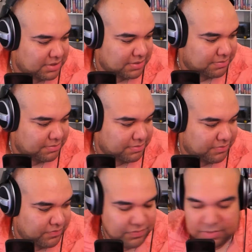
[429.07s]
Like you had to
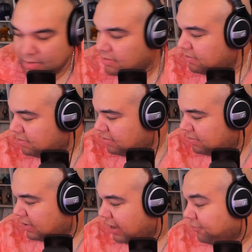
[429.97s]
hide sweets and then
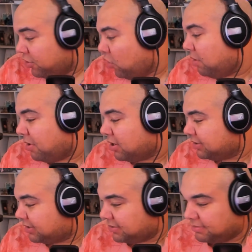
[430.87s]
take I have granola out.
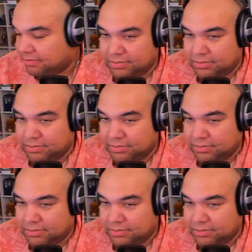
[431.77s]
bars.